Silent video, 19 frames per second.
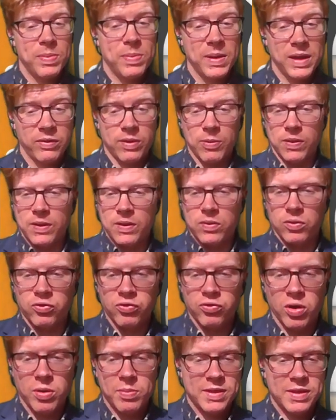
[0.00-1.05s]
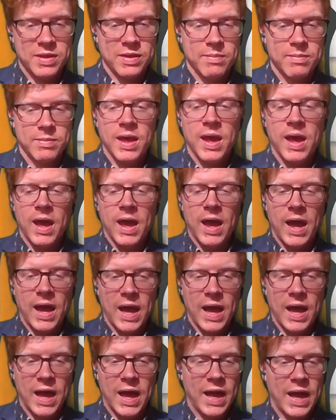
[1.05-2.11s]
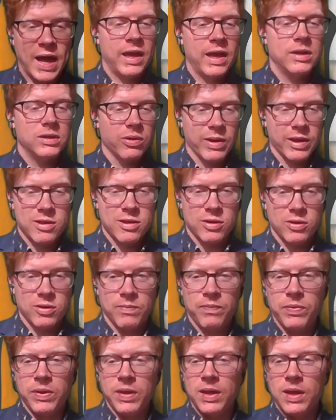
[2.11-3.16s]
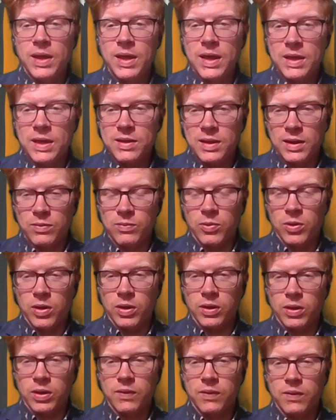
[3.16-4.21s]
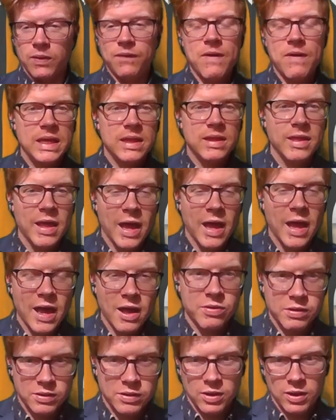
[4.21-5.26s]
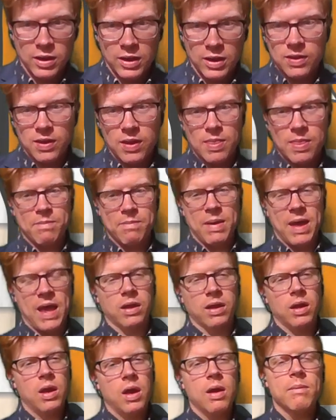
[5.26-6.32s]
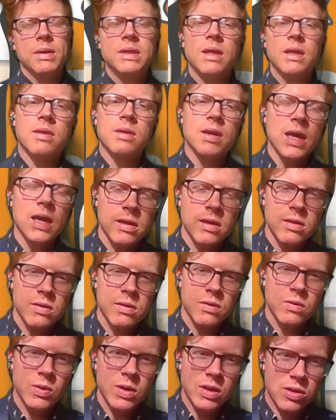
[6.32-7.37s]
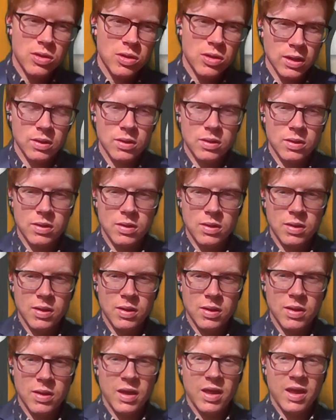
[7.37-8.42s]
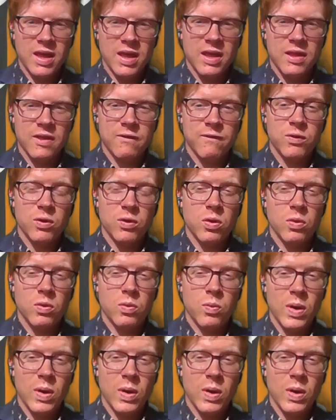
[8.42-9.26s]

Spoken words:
responses or tropisms are directional. Excellent work. $50,000 in the bag. But this next question is for